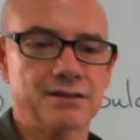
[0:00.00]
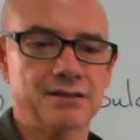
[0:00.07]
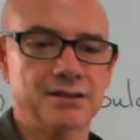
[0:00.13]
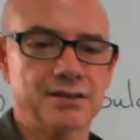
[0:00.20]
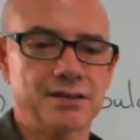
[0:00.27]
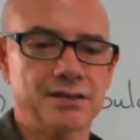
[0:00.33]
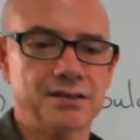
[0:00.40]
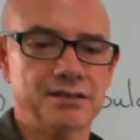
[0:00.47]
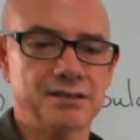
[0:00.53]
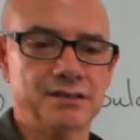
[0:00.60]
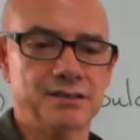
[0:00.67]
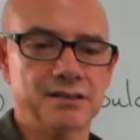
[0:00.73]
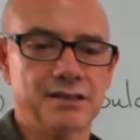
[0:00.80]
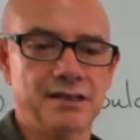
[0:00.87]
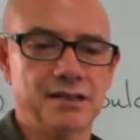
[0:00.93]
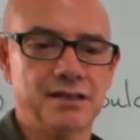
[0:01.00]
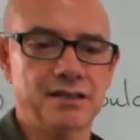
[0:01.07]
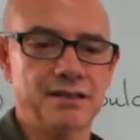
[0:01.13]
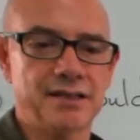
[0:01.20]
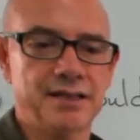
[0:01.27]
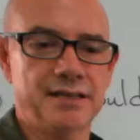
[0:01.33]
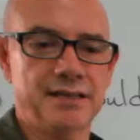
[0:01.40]
Good.
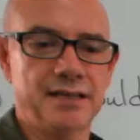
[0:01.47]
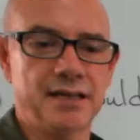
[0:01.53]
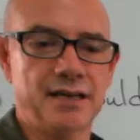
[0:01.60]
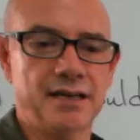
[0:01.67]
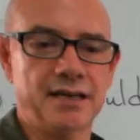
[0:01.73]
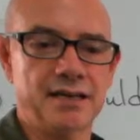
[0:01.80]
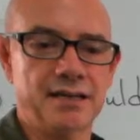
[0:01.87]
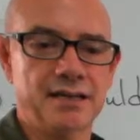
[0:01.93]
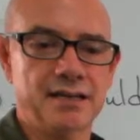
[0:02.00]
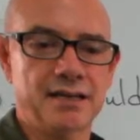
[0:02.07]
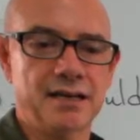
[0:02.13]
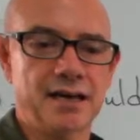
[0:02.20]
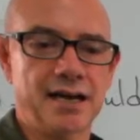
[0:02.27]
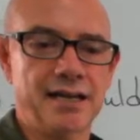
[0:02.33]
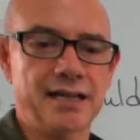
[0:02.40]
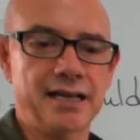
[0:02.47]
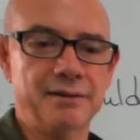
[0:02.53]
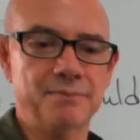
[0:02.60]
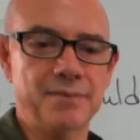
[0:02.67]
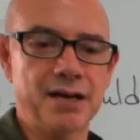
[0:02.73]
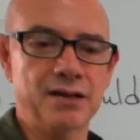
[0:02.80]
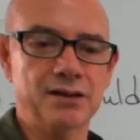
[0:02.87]
Linda, I like
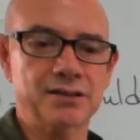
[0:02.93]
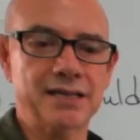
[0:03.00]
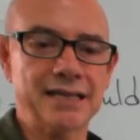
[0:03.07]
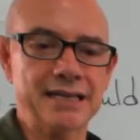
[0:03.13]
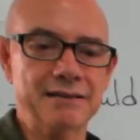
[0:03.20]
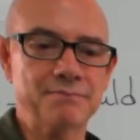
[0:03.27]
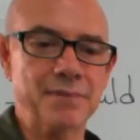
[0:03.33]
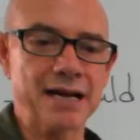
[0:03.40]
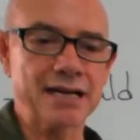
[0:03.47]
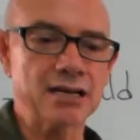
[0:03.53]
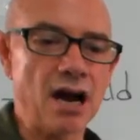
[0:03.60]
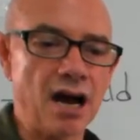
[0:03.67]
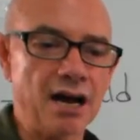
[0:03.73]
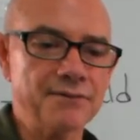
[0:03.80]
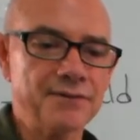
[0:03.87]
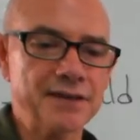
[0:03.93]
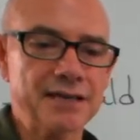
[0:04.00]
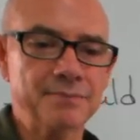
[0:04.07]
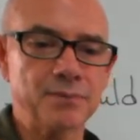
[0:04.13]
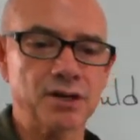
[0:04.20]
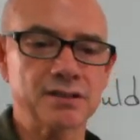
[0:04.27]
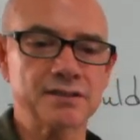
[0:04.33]
milk in my coffee.
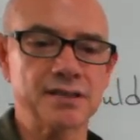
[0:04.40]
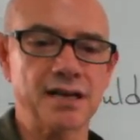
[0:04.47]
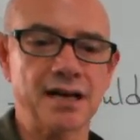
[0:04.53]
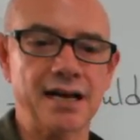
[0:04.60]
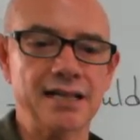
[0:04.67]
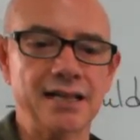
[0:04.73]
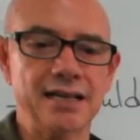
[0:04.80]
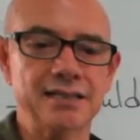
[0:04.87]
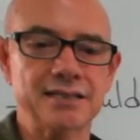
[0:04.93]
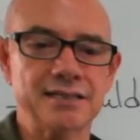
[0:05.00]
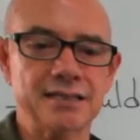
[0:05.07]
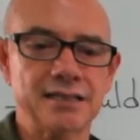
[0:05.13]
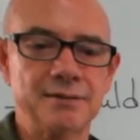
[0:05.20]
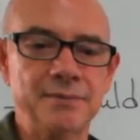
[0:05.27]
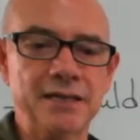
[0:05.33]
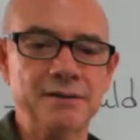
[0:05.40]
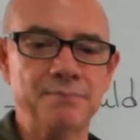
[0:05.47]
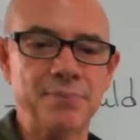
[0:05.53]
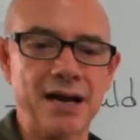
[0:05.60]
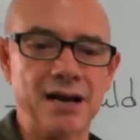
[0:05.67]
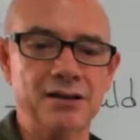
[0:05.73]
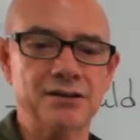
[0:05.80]
Marta, I like cinnamon
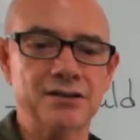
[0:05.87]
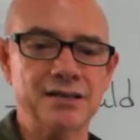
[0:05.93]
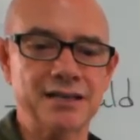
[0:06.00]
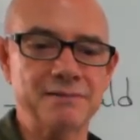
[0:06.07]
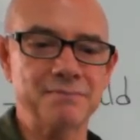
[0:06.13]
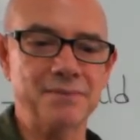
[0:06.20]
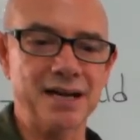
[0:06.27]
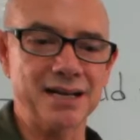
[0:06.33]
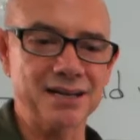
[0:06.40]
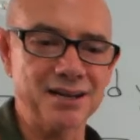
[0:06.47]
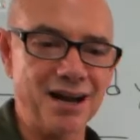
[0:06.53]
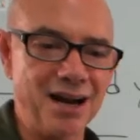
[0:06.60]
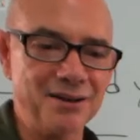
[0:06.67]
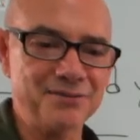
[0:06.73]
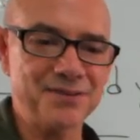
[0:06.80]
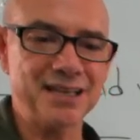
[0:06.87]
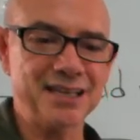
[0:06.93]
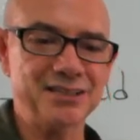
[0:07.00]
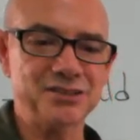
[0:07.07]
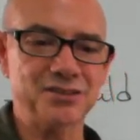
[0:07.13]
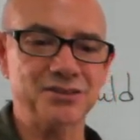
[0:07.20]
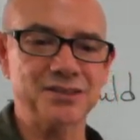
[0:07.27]
powder in my coffee.
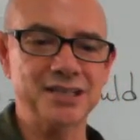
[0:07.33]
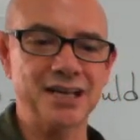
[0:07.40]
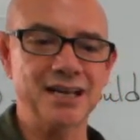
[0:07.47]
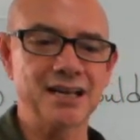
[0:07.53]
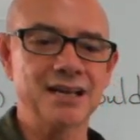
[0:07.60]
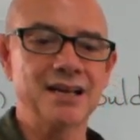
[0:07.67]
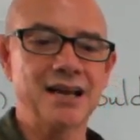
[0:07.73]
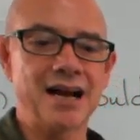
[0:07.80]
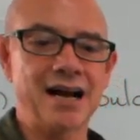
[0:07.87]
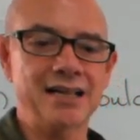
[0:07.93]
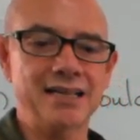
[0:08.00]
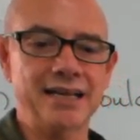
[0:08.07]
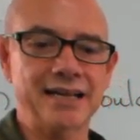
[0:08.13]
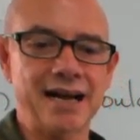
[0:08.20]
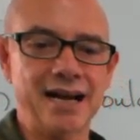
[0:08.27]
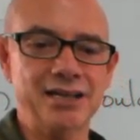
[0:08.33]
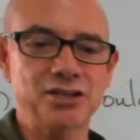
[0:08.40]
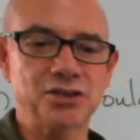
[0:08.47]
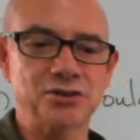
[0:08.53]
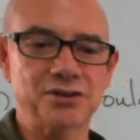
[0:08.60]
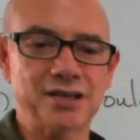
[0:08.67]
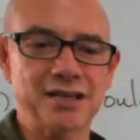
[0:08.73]
Sonia, I like
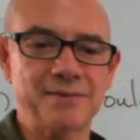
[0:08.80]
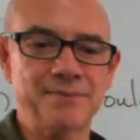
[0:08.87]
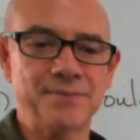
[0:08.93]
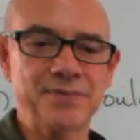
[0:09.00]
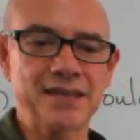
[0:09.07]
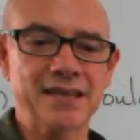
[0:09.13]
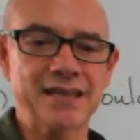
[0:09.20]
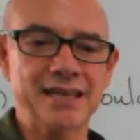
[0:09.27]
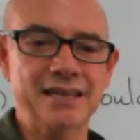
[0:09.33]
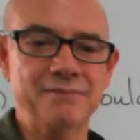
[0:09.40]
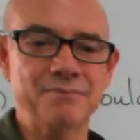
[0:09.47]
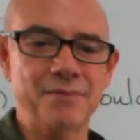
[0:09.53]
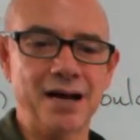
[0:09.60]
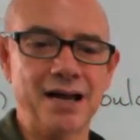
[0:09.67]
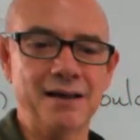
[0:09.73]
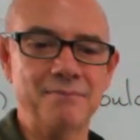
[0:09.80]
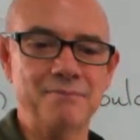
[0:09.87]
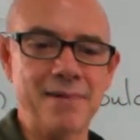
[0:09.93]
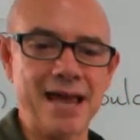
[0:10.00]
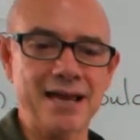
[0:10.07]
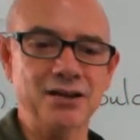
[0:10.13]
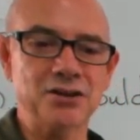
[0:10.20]
ice cream in my
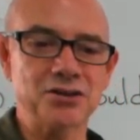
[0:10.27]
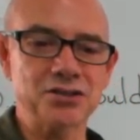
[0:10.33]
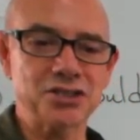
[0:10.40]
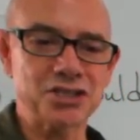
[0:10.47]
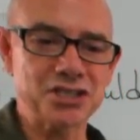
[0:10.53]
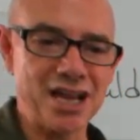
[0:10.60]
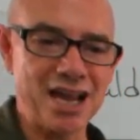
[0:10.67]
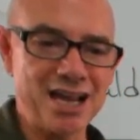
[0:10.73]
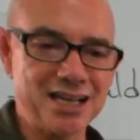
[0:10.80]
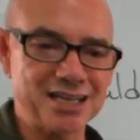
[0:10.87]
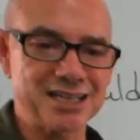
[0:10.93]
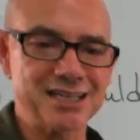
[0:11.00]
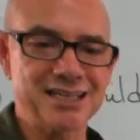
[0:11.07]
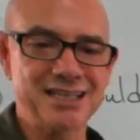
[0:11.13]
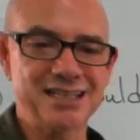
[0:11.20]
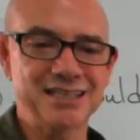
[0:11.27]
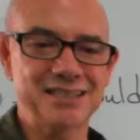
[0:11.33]
mango shake.